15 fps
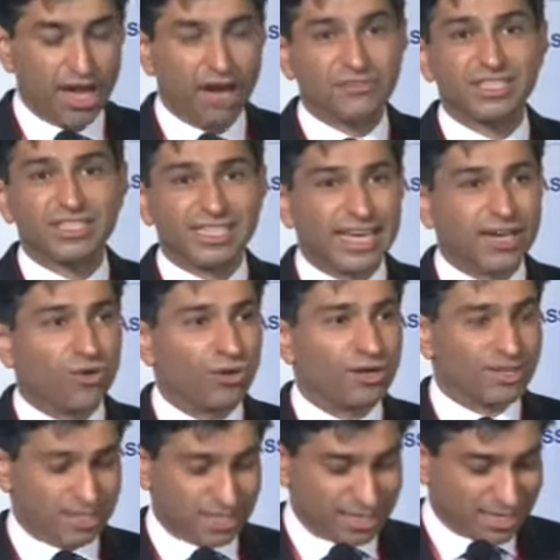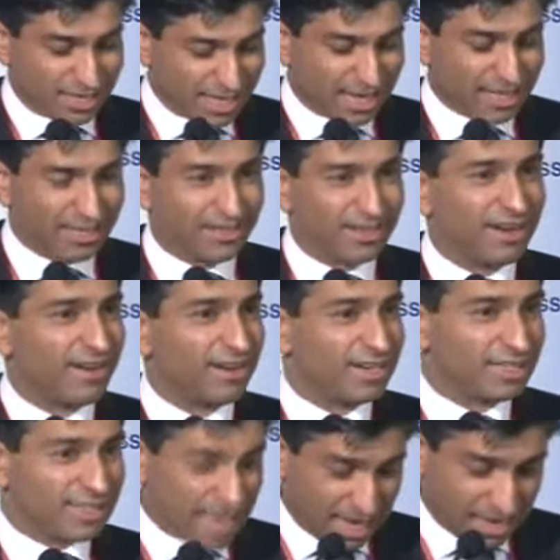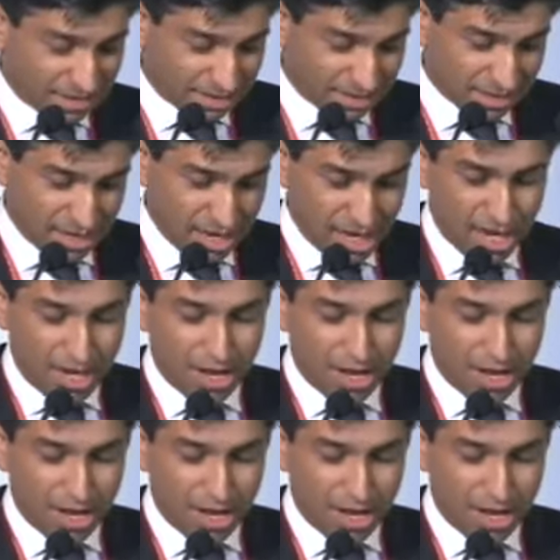of the stakeholders in this sector that are in his hands,